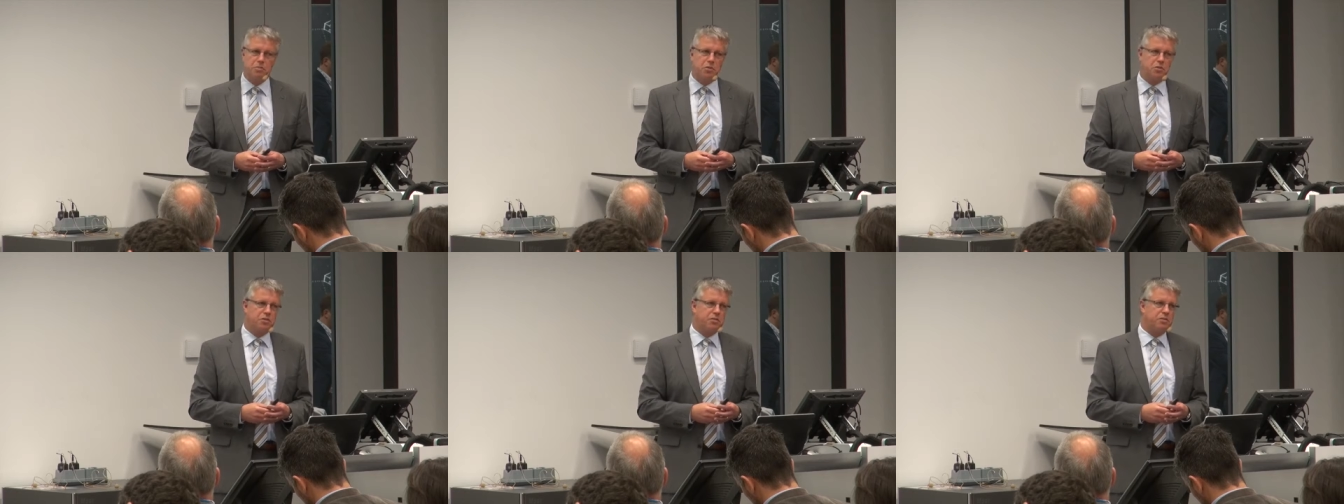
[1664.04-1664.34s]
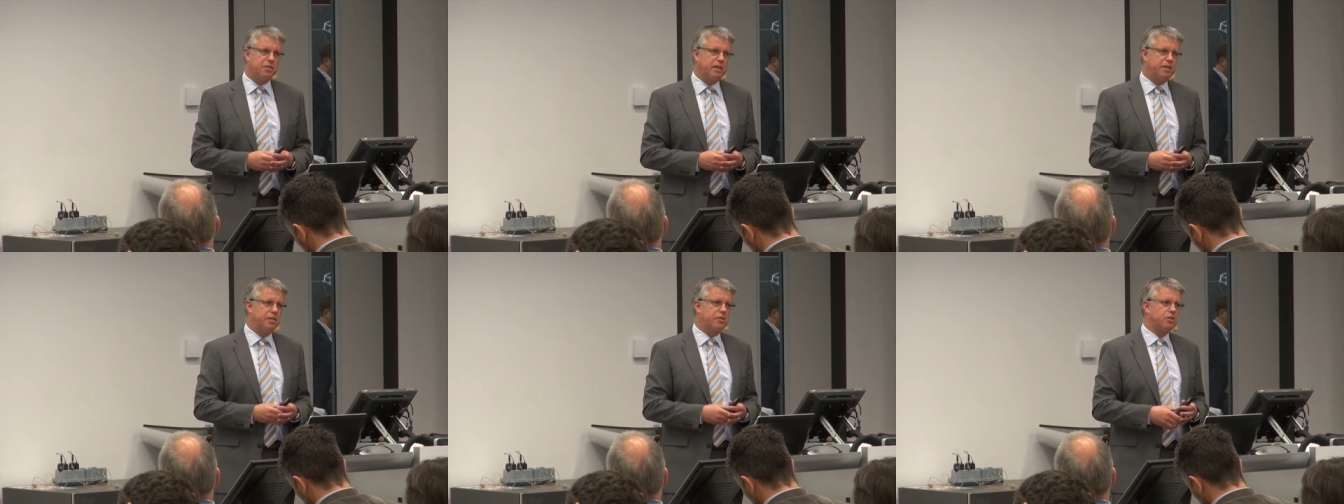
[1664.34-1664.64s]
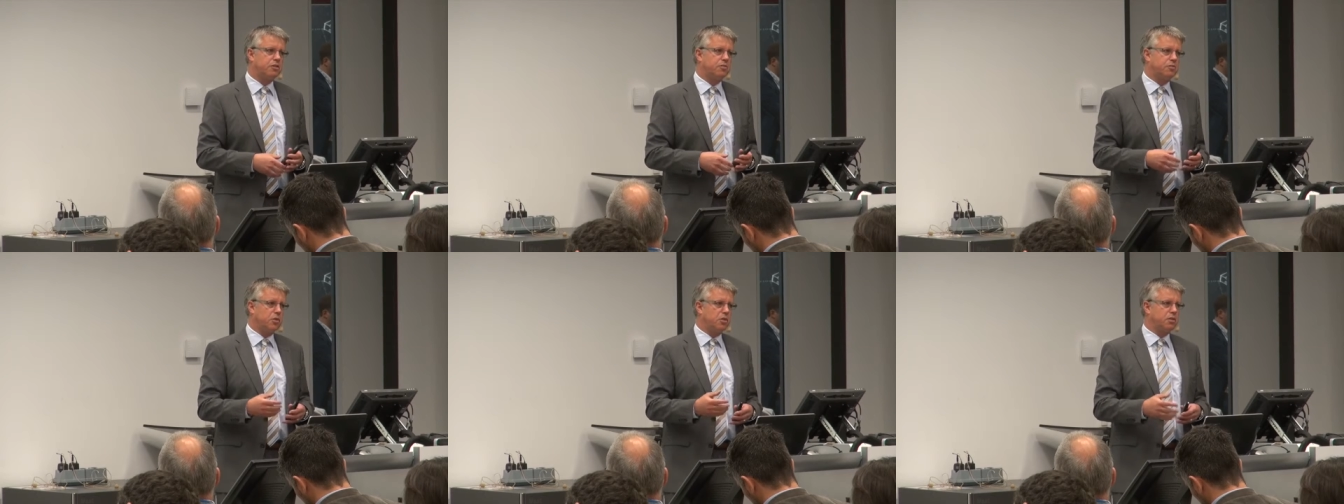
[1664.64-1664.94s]

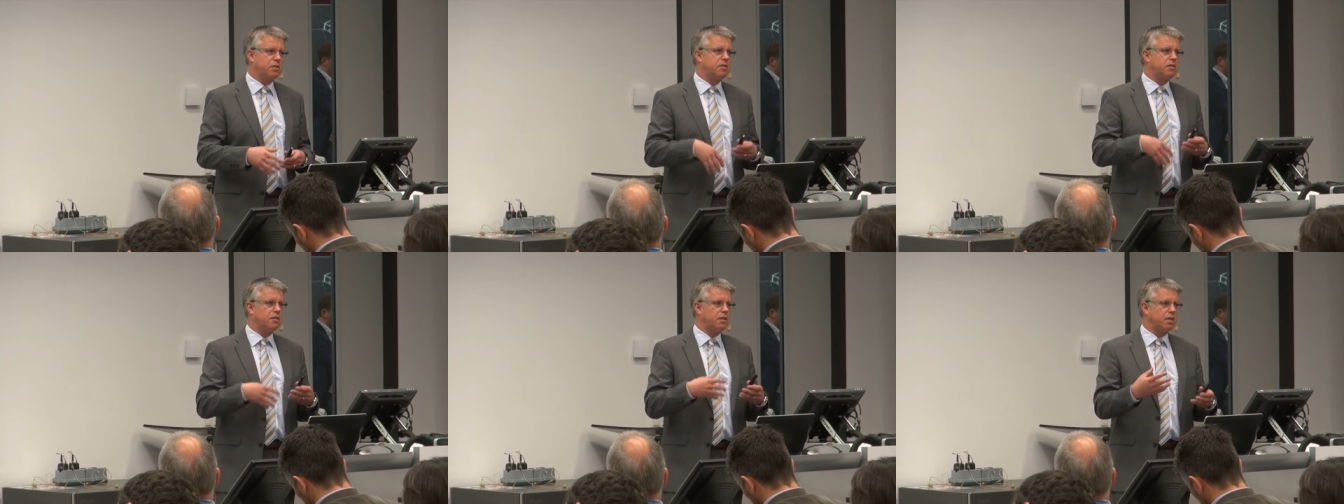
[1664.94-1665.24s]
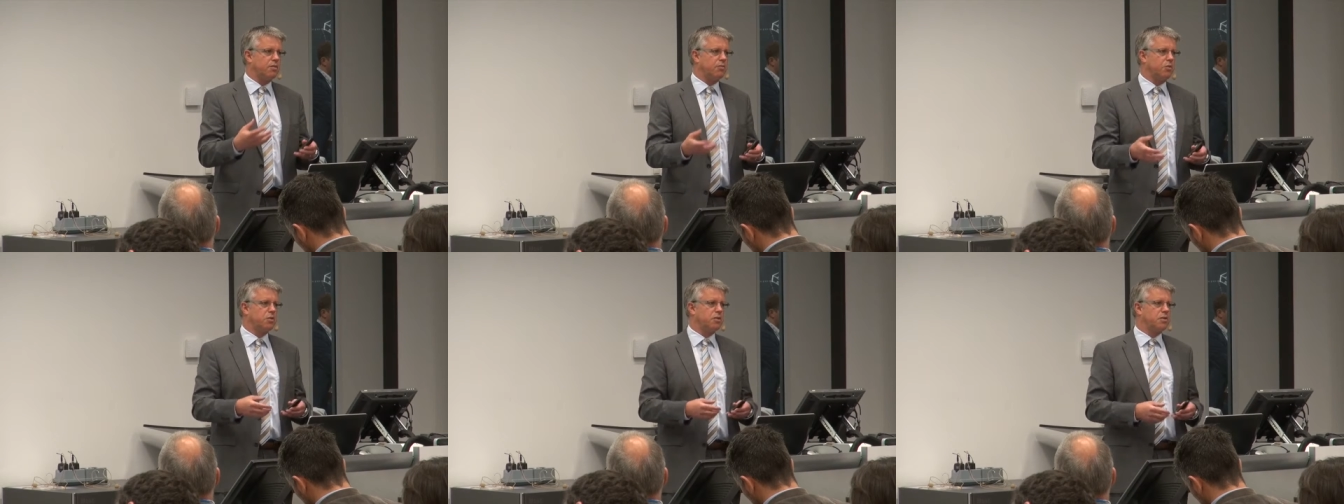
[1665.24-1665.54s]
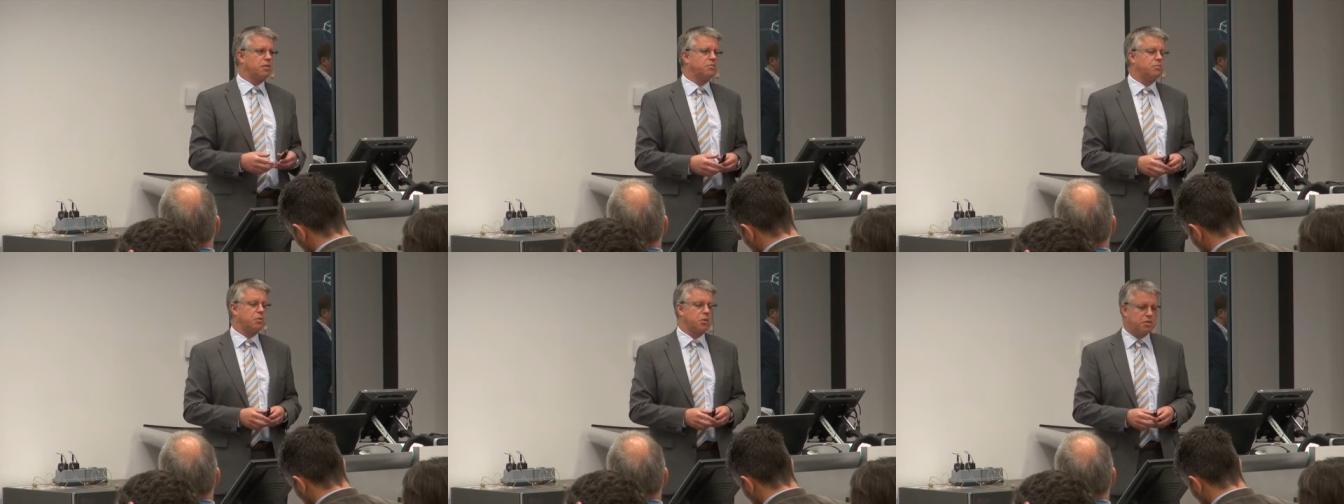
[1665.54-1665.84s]
demonstrates what
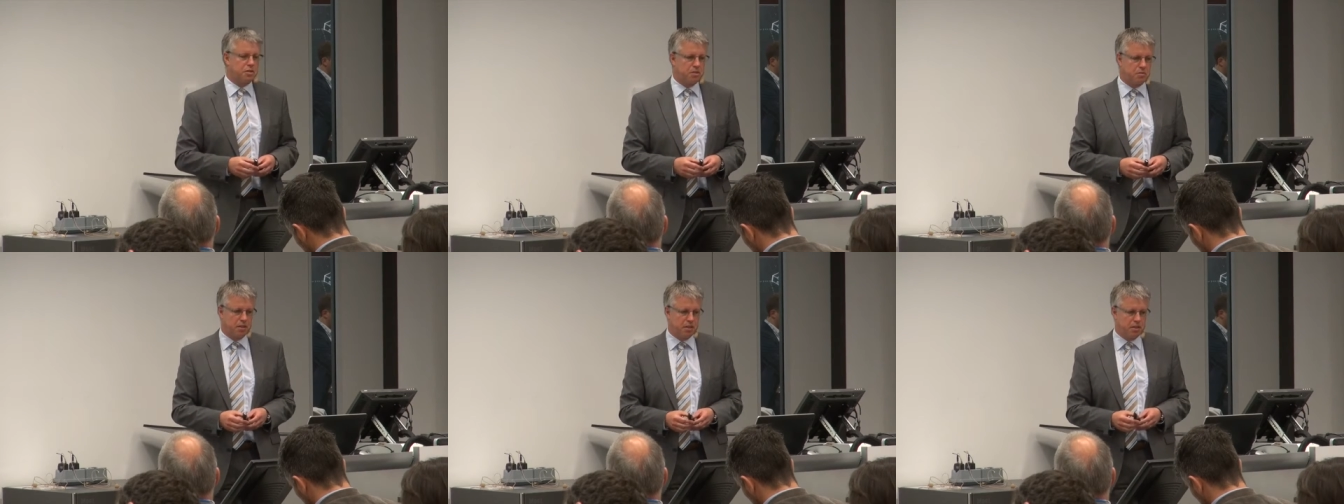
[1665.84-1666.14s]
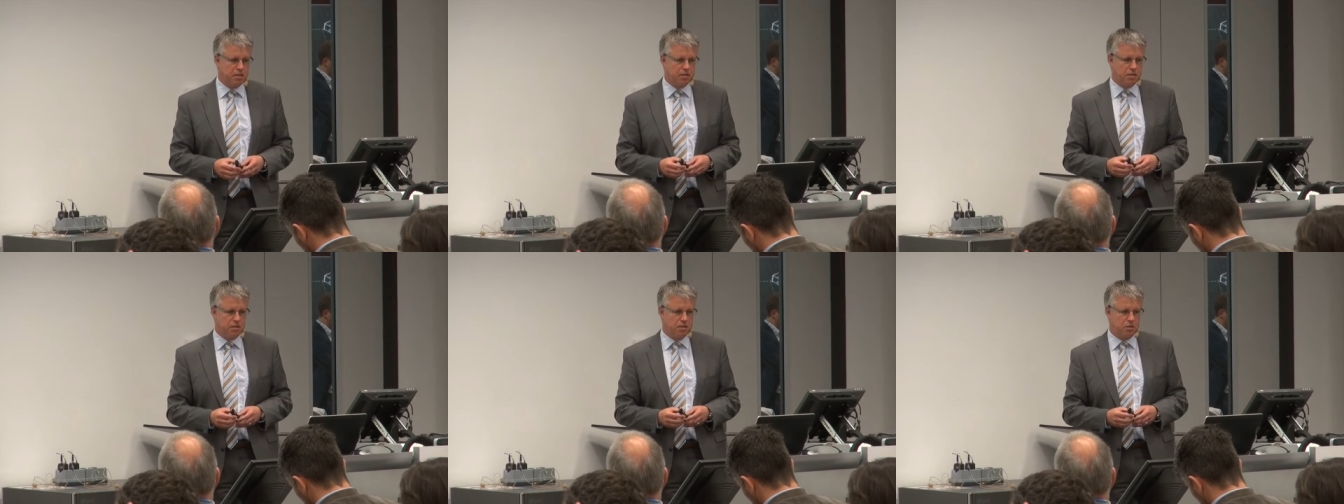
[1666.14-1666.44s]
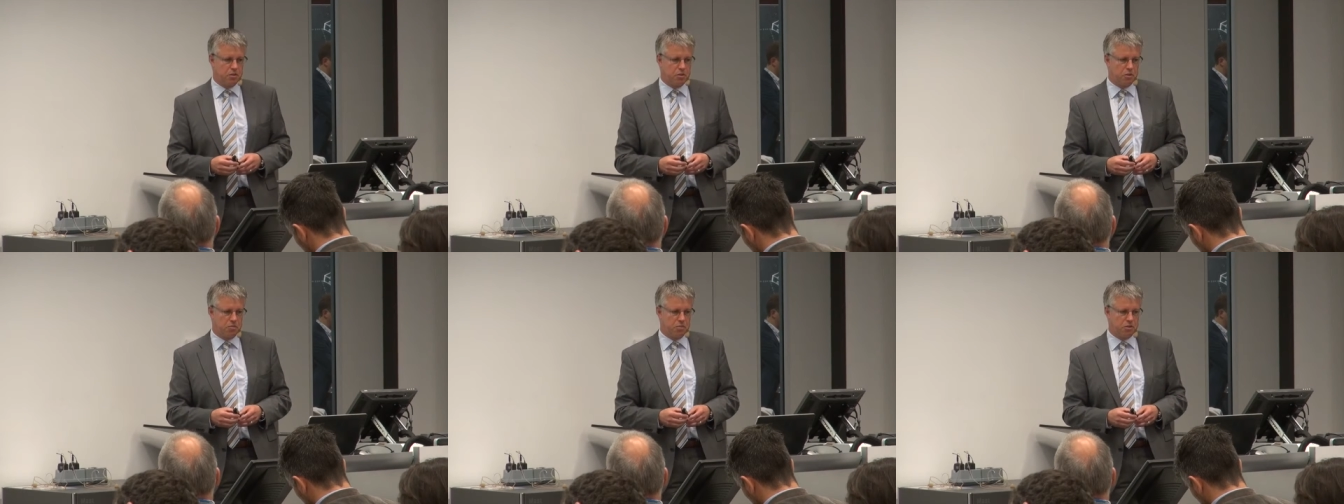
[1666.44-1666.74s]
is possible in
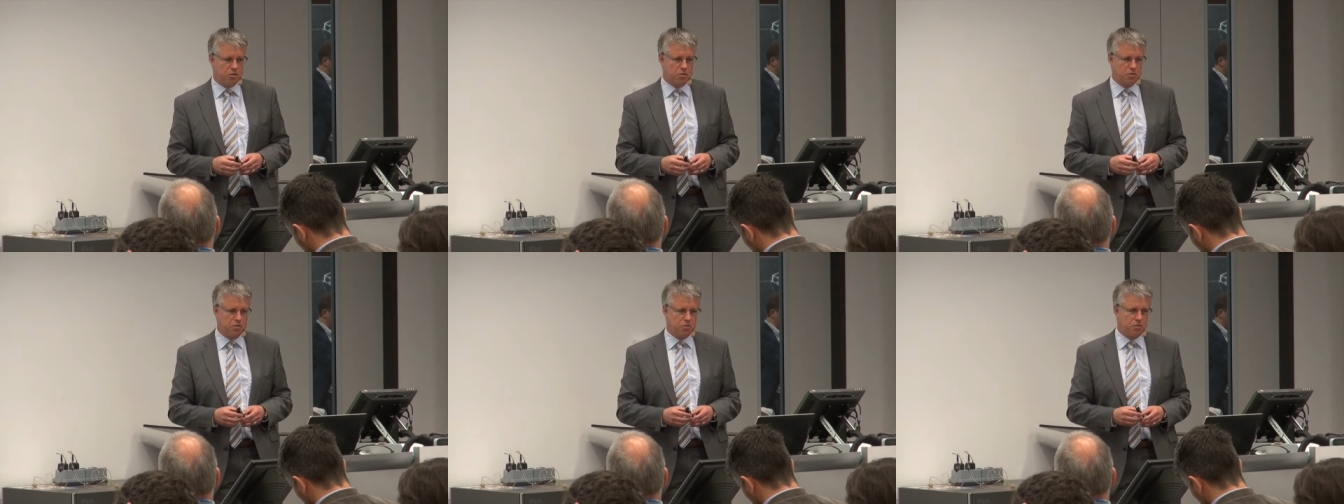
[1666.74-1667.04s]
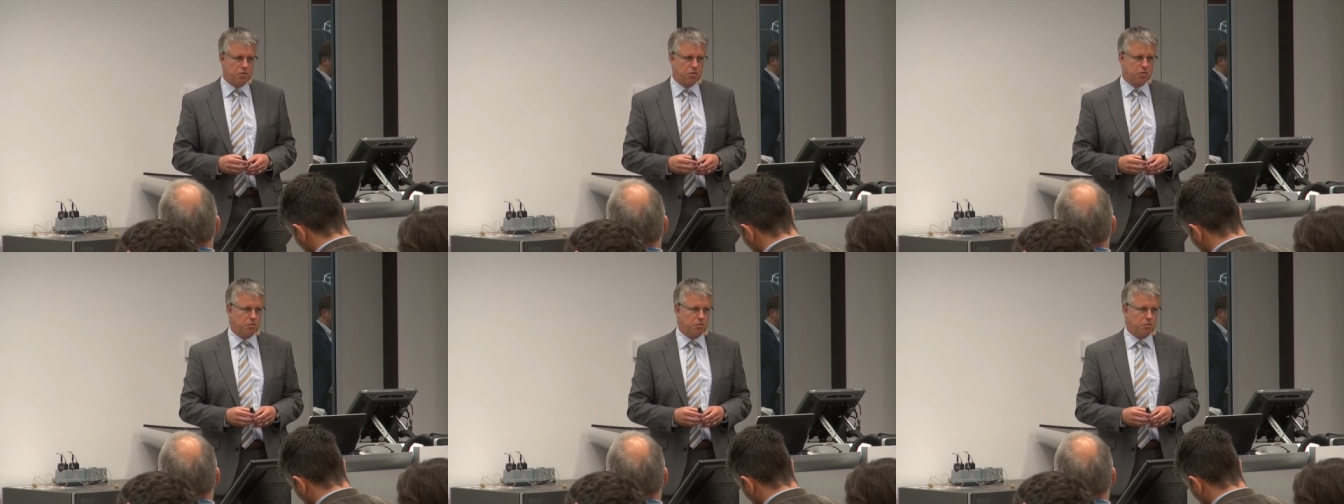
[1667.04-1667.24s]
terms of